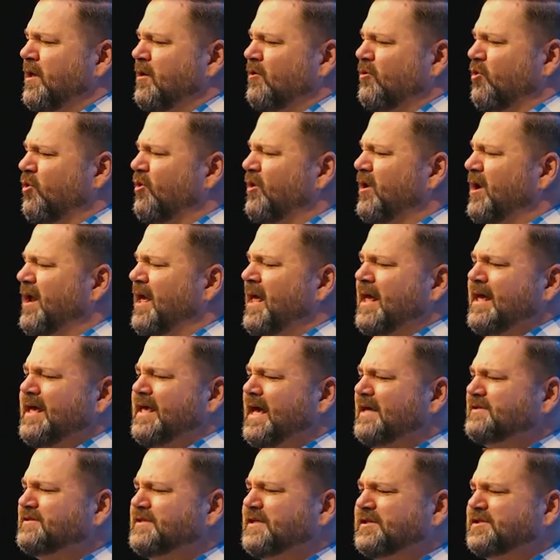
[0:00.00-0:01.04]
Lord,
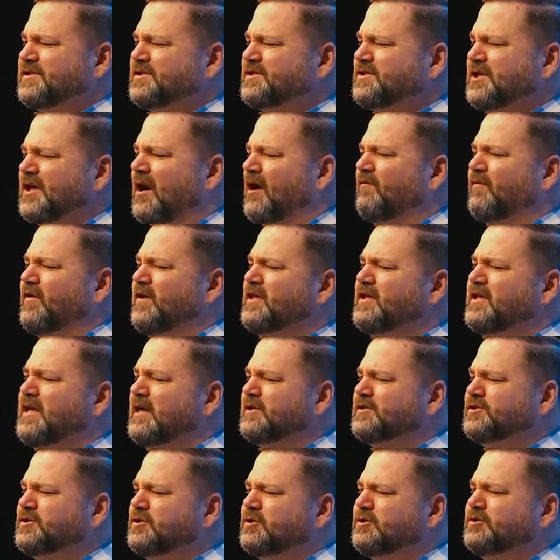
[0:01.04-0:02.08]
yes, it's sovereign.
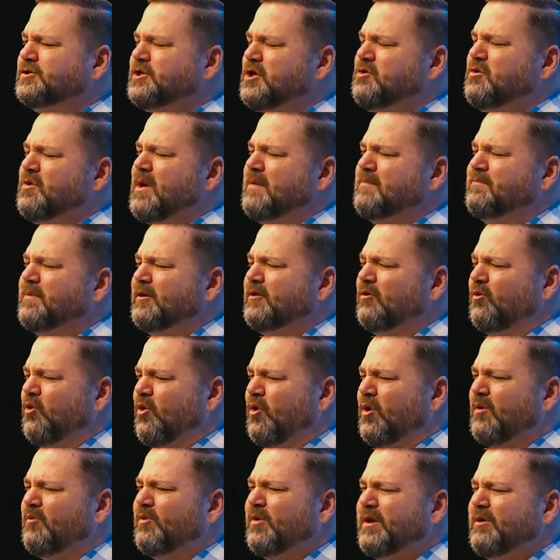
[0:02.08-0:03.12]
Yes, you'll do it. But,
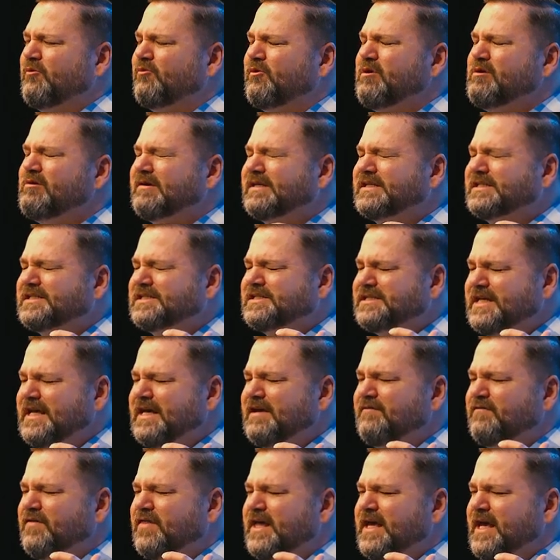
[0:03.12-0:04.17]
Lord, we, we
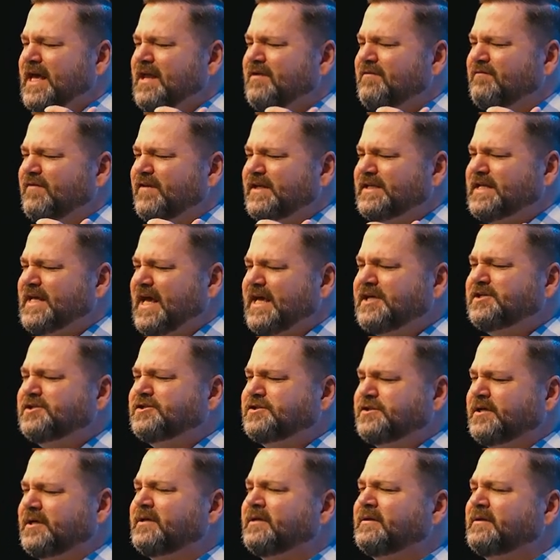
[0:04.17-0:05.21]
receive the
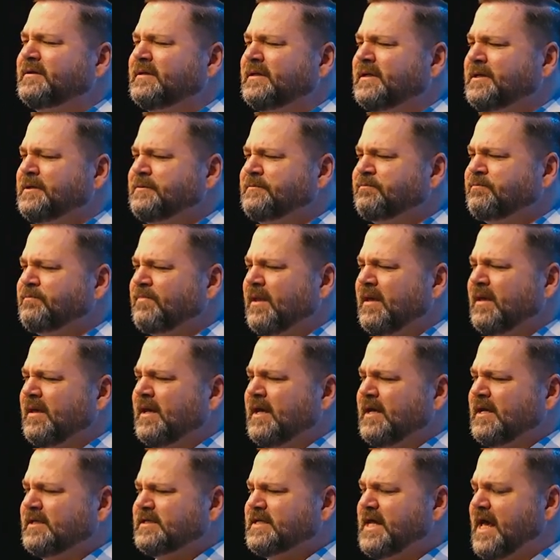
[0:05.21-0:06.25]
invitation
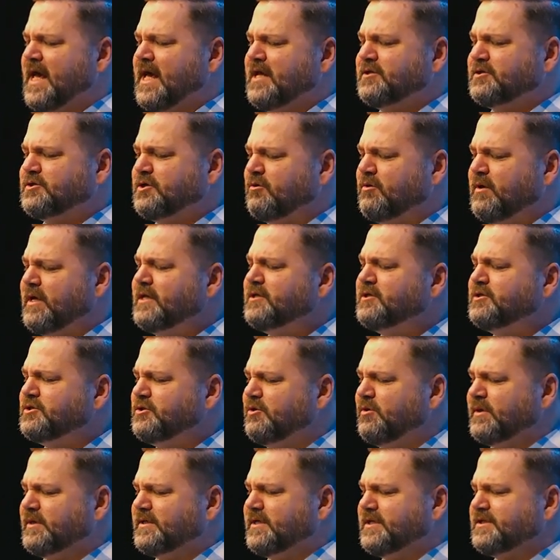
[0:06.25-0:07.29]
to enter
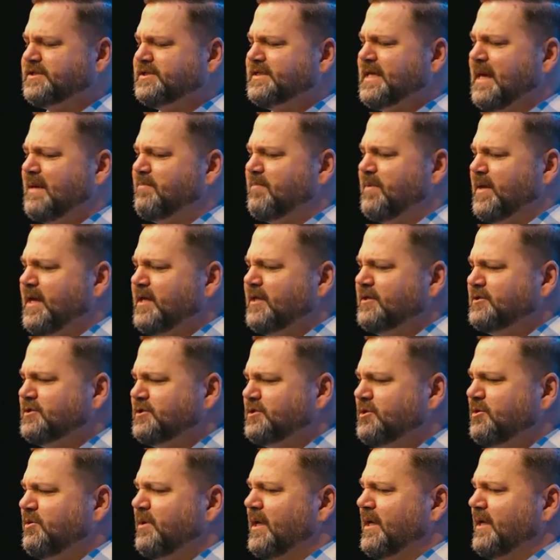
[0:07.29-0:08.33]
into it, to step
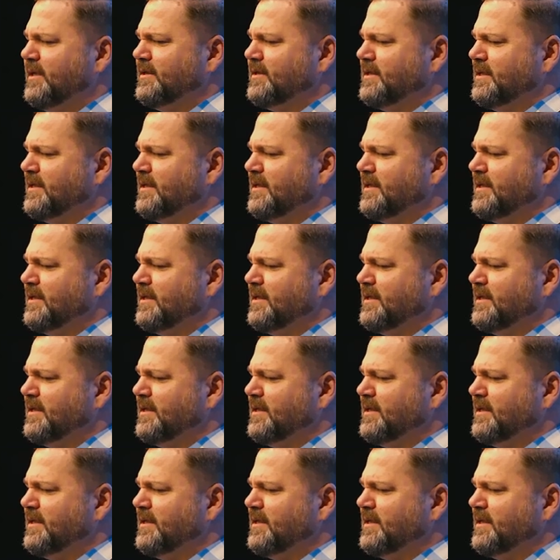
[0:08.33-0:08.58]
into it.